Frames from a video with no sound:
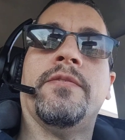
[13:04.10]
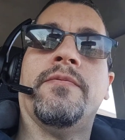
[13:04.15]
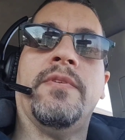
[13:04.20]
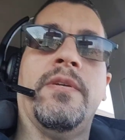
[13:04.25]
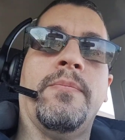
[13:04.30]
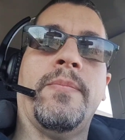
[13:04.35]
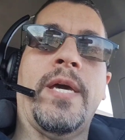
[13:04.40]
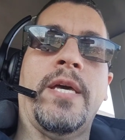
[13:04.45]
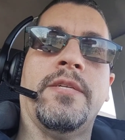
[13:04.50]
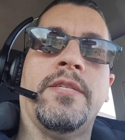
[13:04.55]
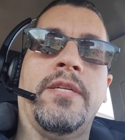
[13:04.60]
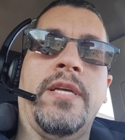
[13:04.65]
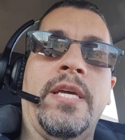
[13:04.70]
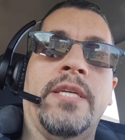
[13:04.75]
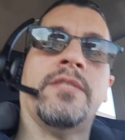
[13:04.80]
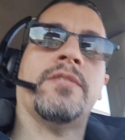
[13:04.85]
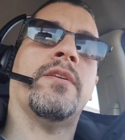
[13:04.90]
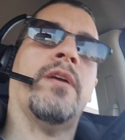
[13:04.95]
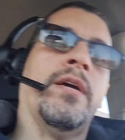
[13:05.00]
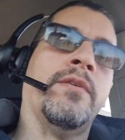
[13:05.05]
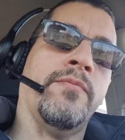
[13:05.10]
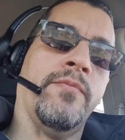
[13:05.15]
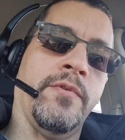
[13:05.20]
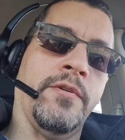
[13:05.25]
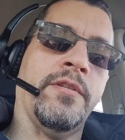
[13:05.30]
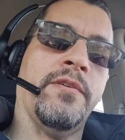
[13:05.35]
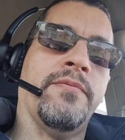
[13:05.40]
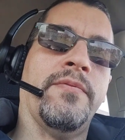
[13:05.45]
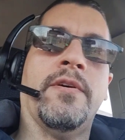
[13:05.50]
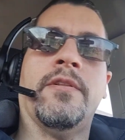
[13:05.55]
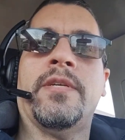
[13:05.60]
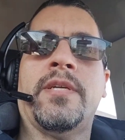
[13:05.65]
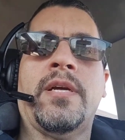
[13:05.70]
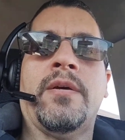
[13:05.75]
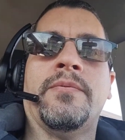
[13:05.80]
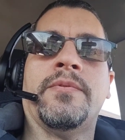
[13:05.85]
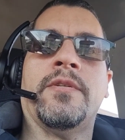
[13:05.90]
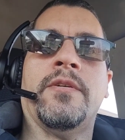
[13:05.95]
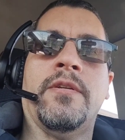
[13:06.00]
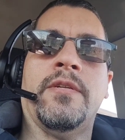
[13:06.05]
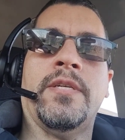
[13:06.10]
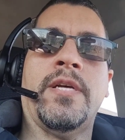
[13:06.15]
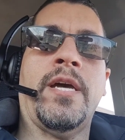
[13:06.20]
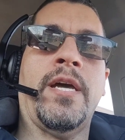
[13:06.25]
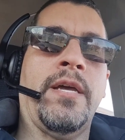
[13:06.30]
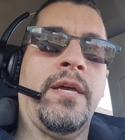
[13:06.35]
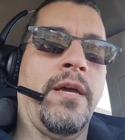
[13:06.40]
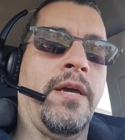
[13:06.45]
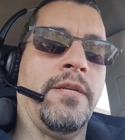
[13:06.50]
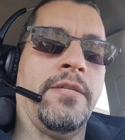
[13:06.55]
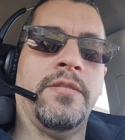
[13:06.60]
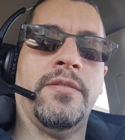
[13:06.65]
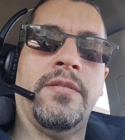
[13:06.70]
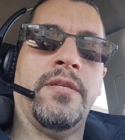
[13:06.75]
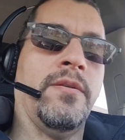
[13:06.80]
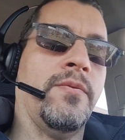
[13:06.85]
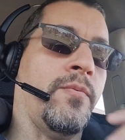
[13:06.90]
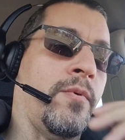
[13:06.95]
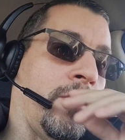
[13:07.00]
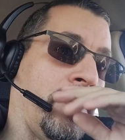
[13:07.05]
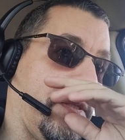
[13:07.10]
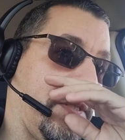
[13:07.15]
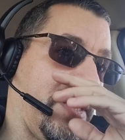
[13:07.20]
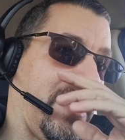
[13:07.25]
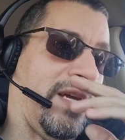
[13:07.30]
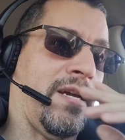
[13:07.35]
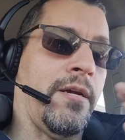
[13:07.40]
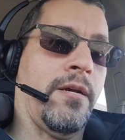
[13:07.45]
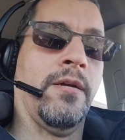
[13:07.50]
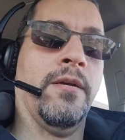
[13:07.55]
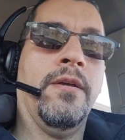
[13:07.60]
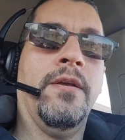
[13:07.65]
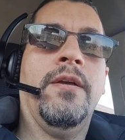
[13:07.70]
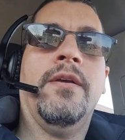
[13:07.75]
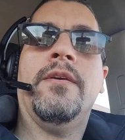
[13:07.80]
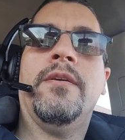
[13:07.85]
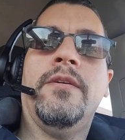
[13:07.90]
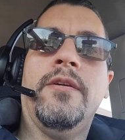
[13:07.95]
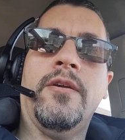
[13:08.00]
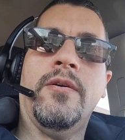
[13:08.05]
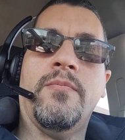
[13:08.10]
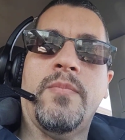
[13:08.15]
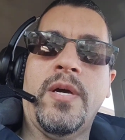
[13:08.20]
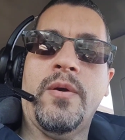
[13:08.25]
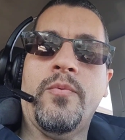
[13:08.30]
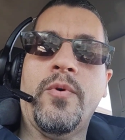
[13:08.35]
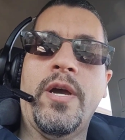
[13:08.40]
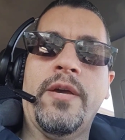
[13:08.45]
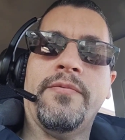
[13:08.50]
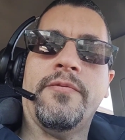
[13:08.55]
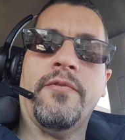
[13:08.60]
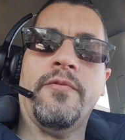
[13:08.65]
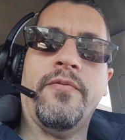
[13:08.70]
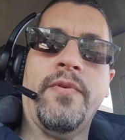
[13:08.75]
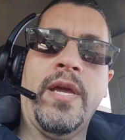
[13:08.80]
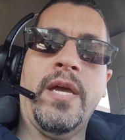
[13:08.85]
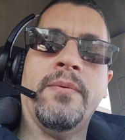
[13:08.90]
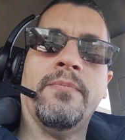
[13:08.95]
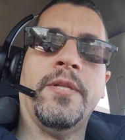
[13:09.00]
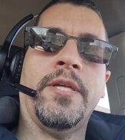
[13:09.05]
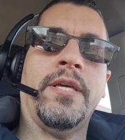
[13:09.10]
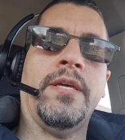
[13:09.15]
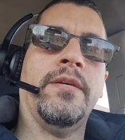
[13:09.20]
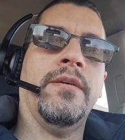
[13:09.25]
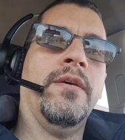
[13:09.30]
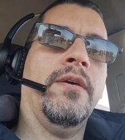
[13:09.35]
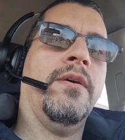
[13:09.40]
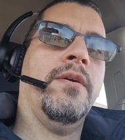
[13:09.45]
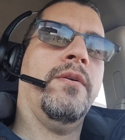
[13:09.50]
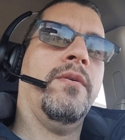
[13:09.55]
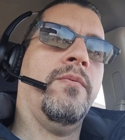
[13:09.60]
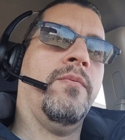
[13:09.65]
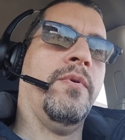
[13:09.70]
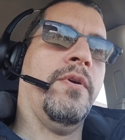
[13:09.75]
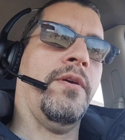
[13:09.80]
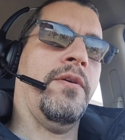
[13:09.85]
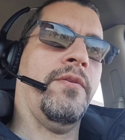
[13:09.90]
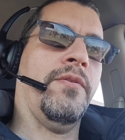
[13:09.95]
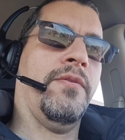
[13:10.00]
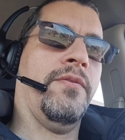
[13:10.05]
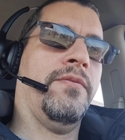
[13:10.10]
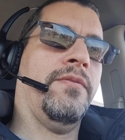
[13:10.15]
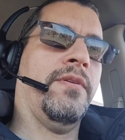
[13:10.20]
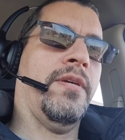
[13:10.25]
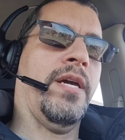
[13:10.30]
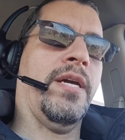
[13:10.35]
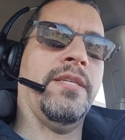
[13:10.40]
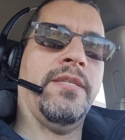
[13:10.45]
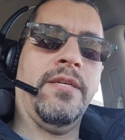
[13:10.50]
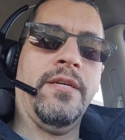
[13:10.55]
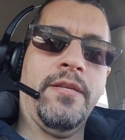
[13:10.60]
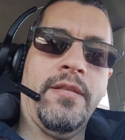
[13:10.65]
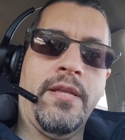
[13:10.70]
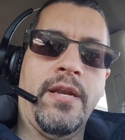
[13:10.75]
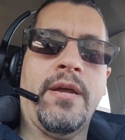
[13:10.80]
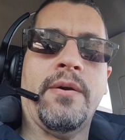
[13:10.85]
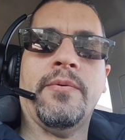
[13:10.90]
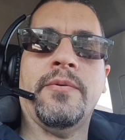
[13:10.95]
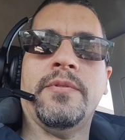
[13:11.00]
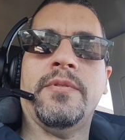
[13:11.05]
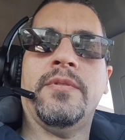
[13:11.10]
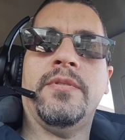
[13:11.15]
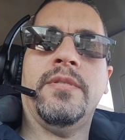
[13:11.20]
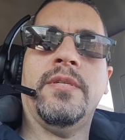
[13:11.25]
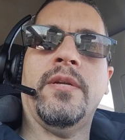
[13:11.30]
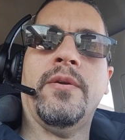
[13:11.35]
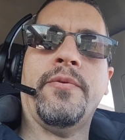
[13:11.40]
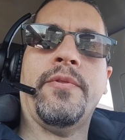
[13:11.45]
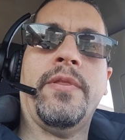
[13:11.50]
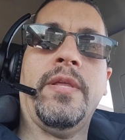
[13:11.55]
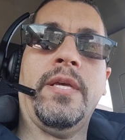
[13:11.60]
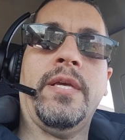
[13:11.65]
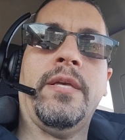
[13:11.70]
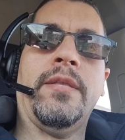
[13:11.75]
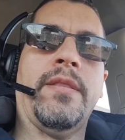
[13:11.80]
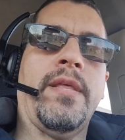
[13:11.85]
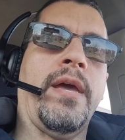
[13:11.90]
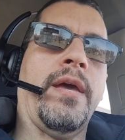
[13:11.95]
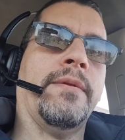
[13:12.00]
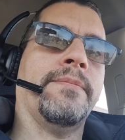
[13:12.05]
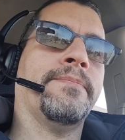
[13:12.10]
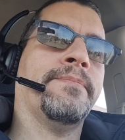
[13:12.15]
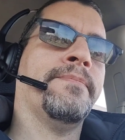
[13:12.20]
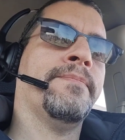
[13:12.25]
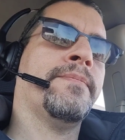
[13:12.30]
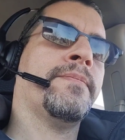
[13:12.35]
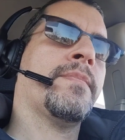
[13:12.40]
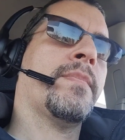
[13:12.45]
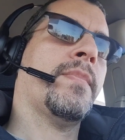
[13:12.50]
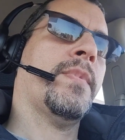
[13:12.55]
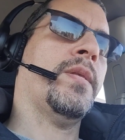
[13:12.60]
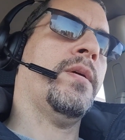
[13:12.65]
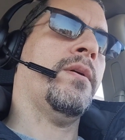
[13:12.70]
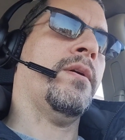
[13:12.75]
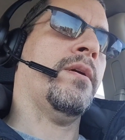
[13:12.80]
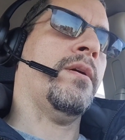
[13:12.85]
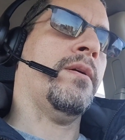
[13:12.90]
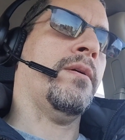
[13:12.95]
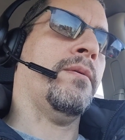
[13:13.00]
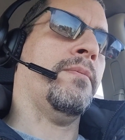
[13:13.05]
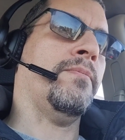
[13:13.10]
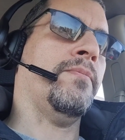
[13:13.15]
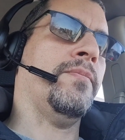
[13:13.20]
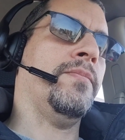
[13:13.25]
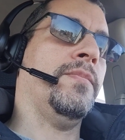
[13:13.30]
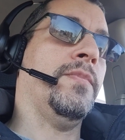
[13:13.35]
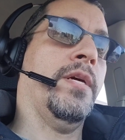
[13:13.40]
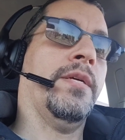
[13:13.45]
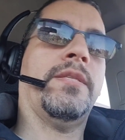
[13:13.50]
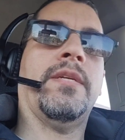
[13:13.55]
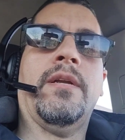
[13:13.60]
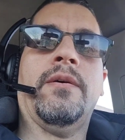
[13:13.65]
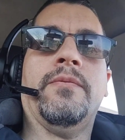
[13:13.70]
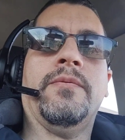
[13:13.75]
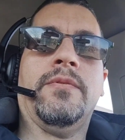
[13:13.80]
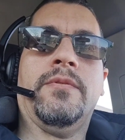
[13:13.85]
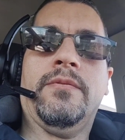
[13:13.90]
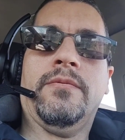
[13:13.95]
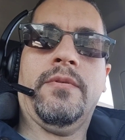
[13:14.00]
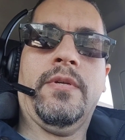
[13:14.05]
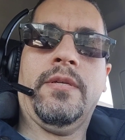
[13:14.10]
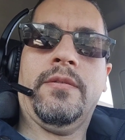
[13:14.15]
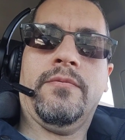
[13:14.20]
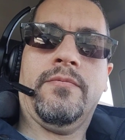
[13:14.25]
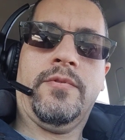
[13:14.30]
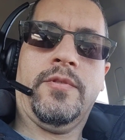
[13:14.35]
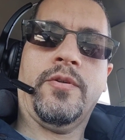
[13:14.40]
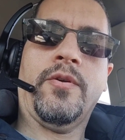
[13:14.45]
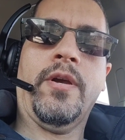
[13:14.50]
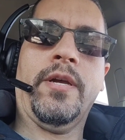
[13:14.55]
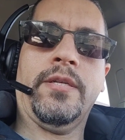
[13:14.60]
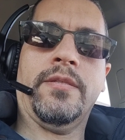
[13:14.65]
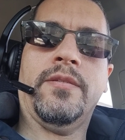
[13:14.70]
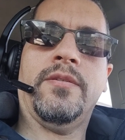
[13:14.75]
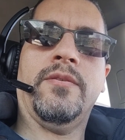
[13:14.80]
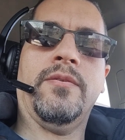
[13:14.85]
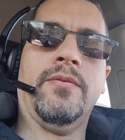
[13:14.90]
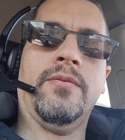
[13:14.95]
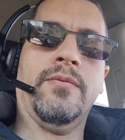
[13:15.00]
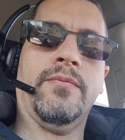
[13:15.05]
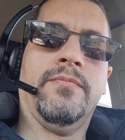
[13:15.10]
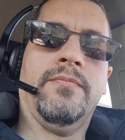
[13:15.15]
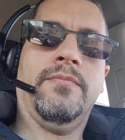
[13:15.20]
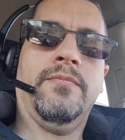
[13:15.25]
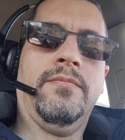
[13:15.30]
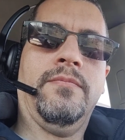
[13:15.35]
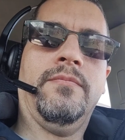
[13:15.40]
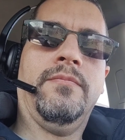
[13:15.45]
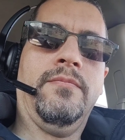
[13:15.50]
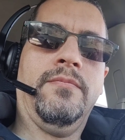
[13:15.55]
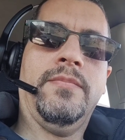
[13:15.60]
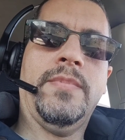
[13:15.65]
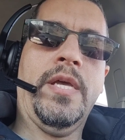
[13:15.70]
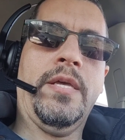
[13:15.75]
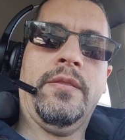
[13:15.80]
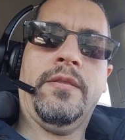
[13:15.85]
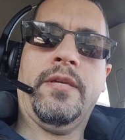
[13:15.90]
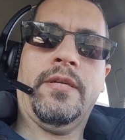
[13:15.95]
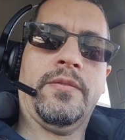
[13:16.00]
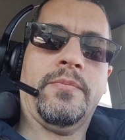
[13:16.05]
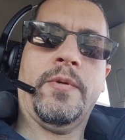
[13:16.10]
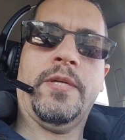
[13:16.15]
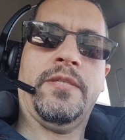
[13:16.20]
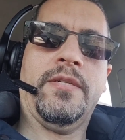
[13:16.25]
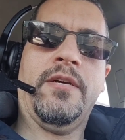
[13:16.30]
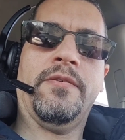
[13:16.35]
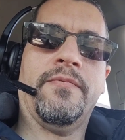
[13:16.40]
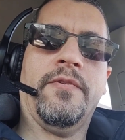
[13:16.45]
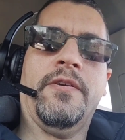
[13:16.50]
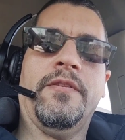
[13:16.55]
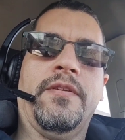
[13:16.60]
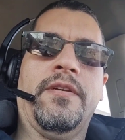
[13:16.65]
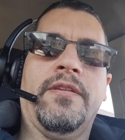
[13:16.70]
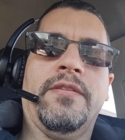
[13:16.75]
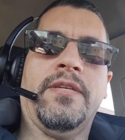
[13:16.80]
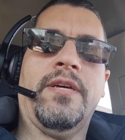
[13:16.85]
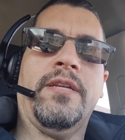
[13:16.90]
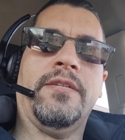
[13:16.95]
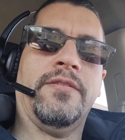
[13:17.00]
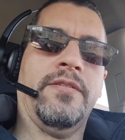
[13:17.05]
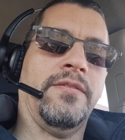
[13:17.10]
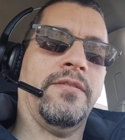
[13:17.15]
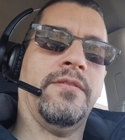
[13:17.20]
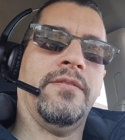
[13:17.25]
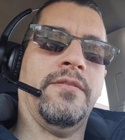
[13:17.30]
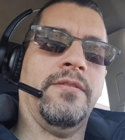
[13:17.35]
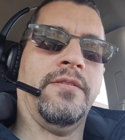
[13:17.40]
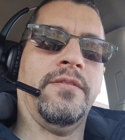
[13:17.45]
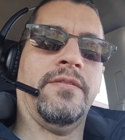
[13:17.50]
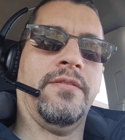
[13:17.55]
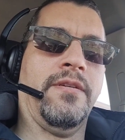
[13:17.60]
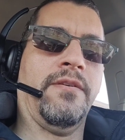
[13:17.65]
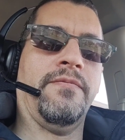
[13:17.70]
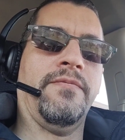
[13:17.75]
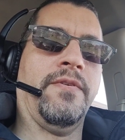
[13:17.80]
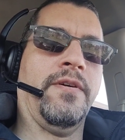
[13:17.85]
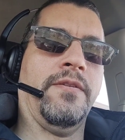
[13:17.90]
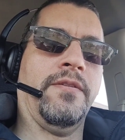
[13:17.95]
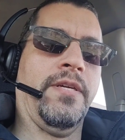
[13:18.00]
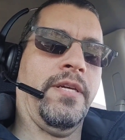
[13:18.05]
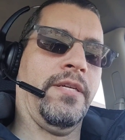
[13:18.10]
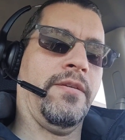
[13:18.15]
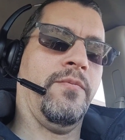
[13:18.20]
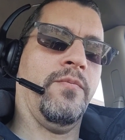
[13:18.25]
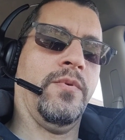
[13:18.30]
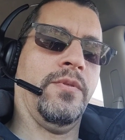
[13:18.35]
of the imagination. I really felt like I was going to die. I just didn't want to scare, my wife or family with the idea that I was, thinking that. Not that I was like trying to end things myself or anything like that. Just I felt like,